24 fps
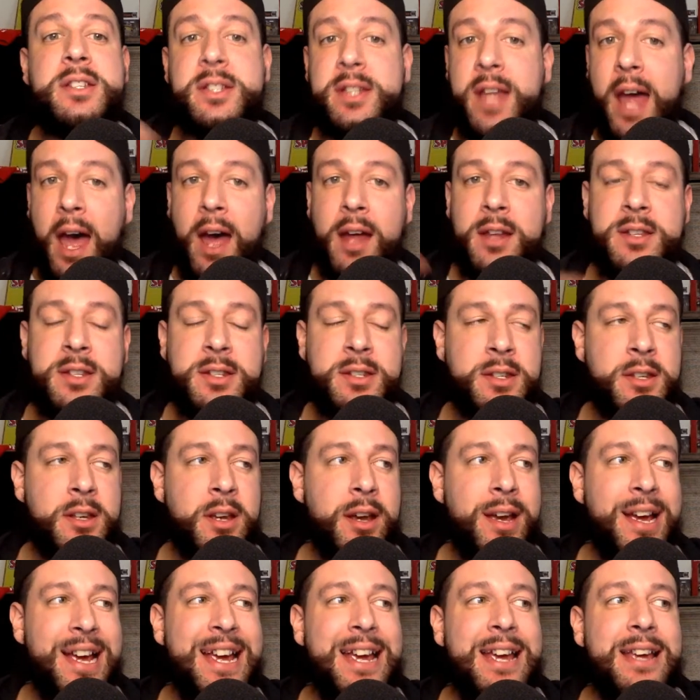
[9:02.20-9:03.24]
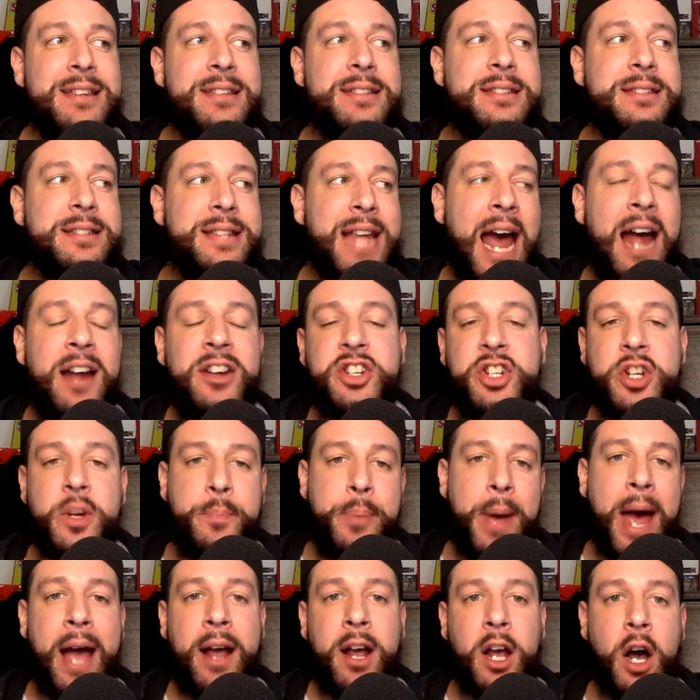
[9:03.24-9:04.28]
stats. Stats should
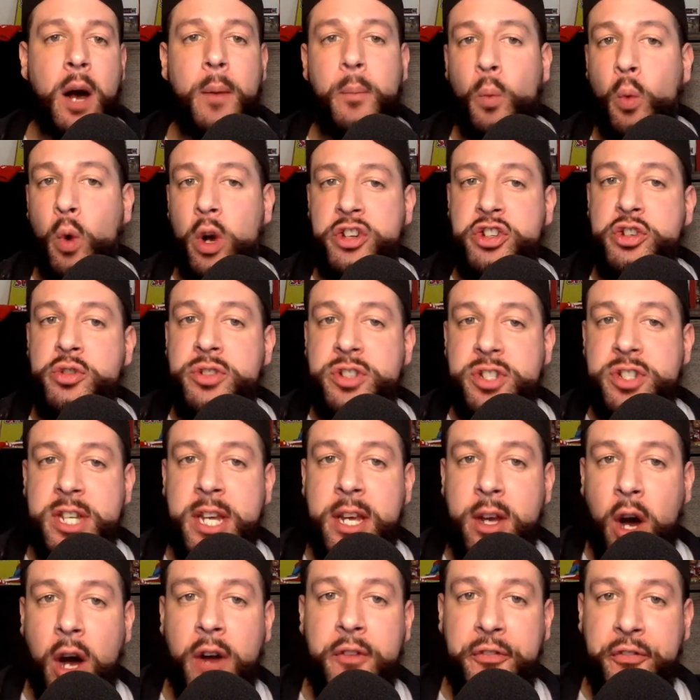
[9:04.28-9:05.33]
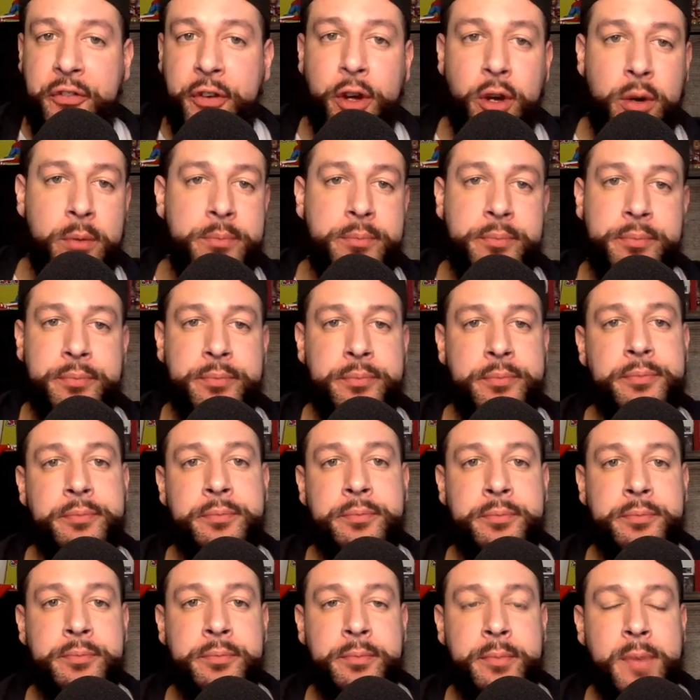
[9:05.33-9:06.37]
back up what you see on film.
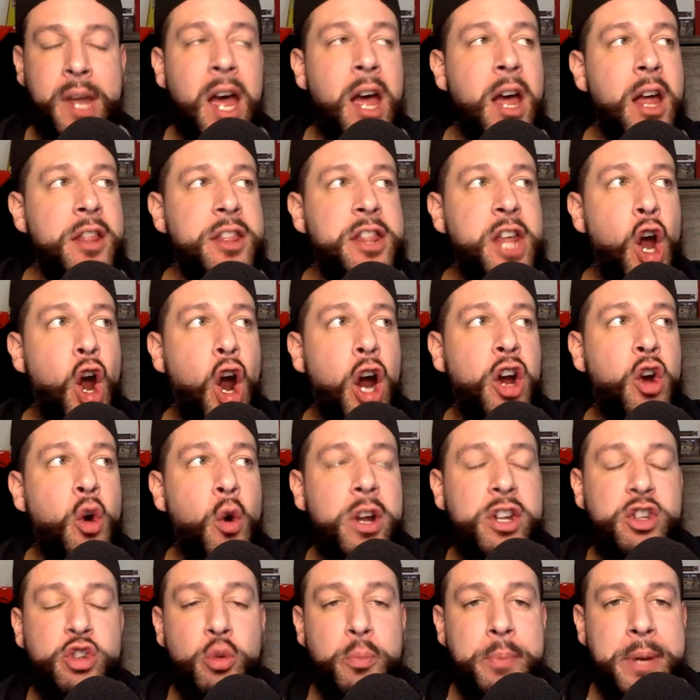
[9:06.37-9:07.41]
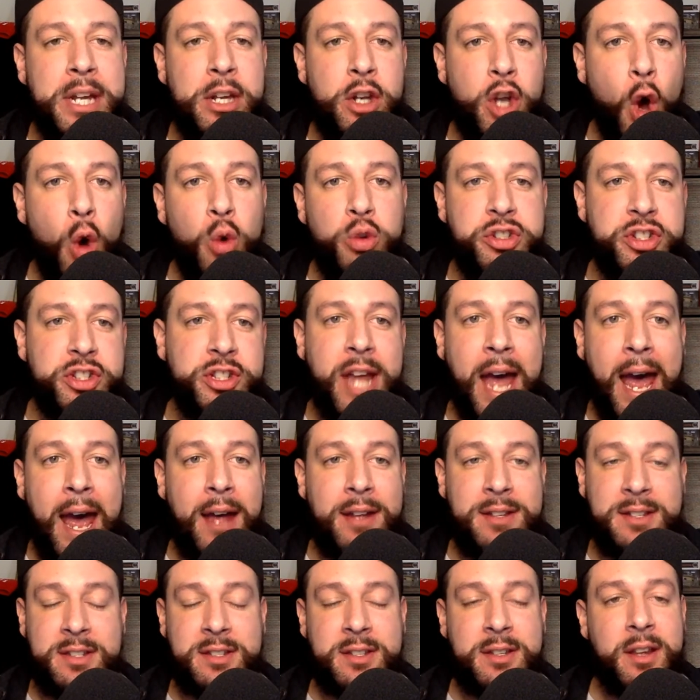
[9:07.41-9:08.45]
There are going to be no
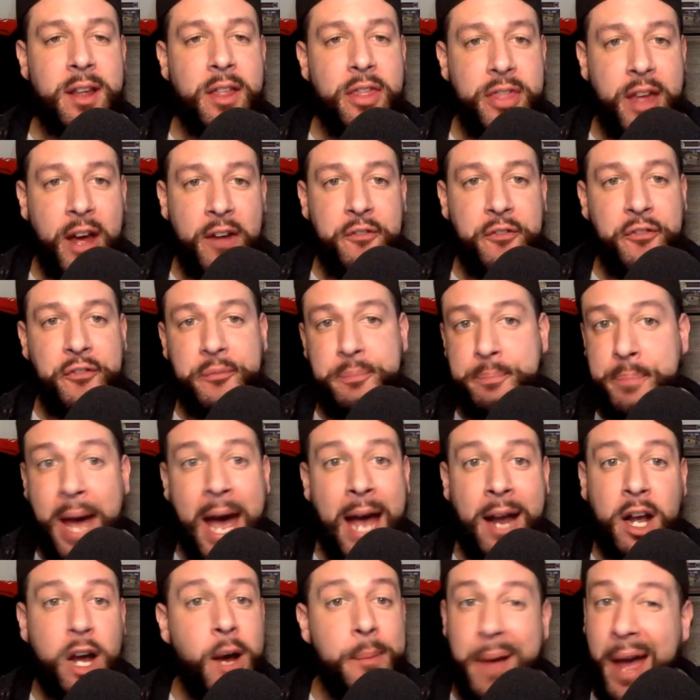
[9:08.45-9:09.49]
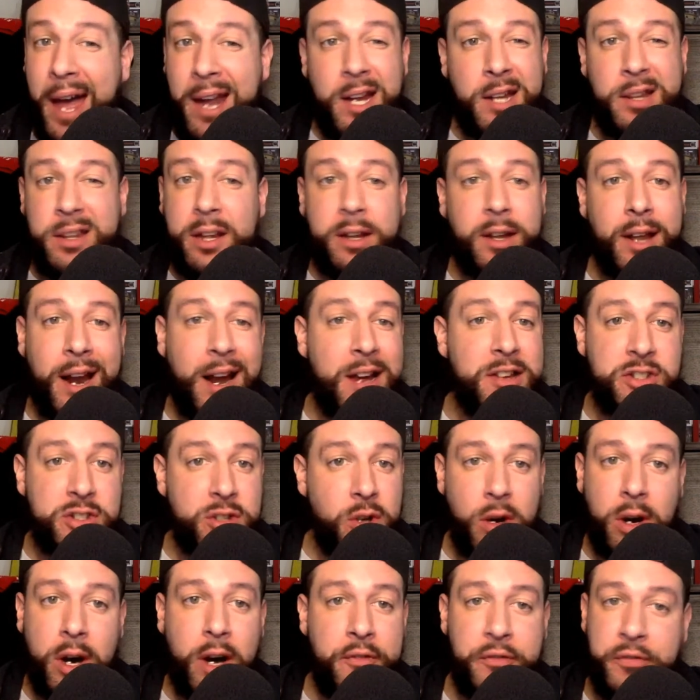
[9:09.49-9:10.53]
stats that back up anything that I
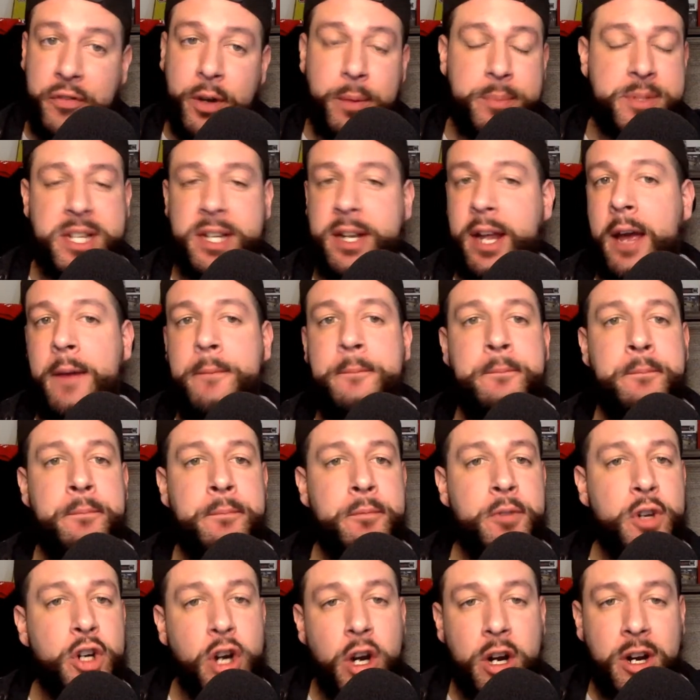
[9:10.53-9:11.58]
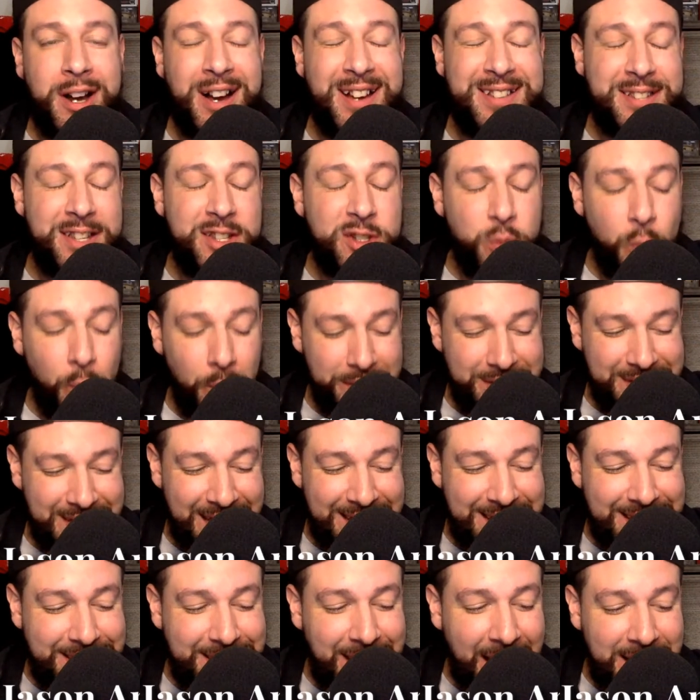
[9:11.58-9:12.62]
saw on film today. Kirk Cousins was
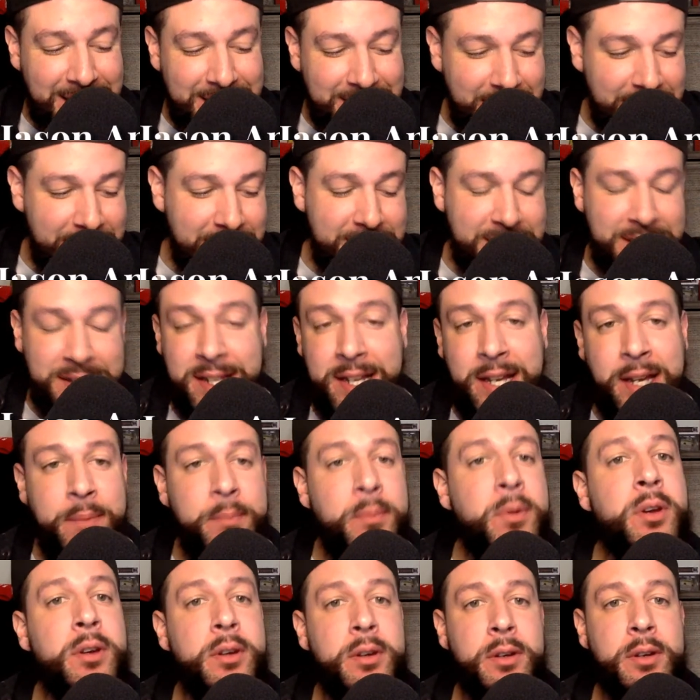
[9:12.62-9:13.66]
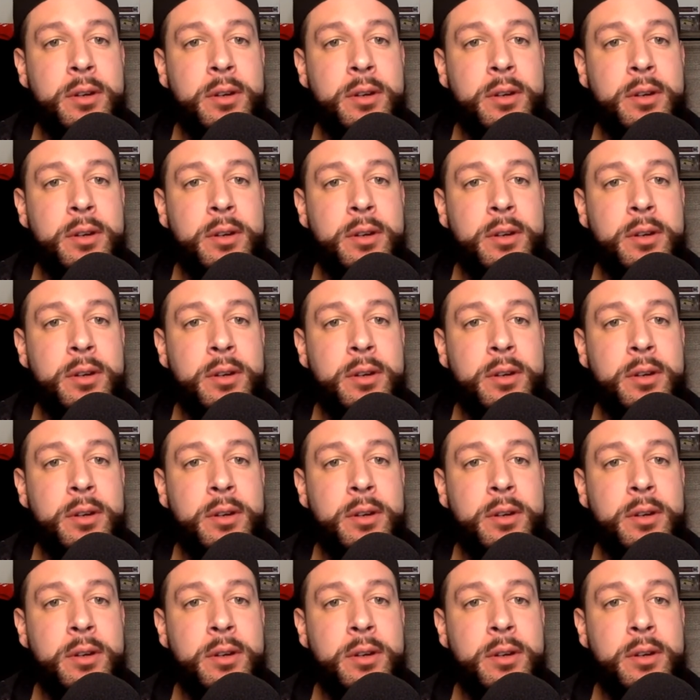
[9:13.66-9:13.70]
dicing this team,